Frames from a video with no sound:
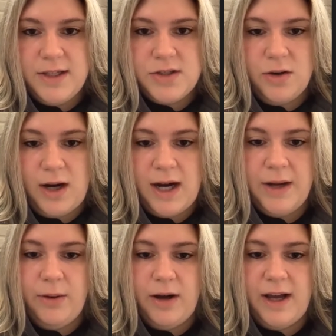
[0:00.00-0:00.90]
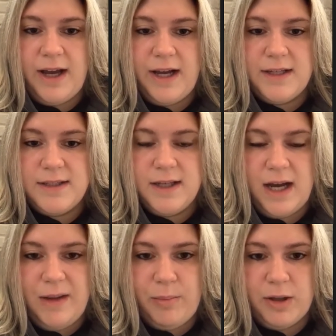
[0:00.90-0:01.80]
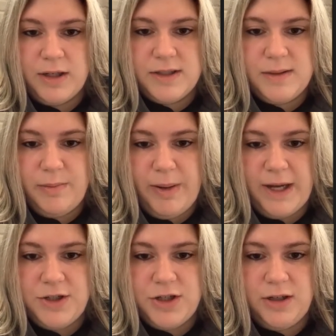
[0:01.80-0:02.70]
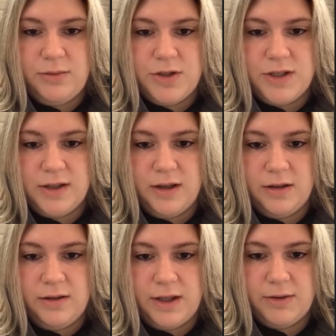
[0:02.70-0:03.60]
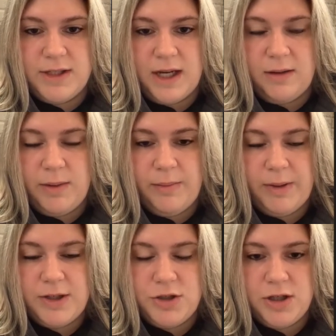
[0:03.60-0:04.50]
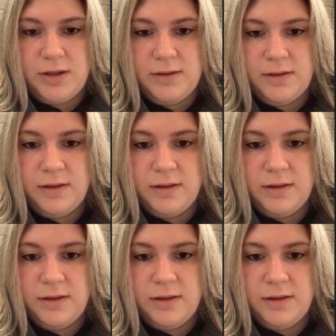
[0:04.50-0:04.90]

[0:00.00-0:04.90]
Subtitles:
So Iowa has IPERS pension, which is a good like retirement pension.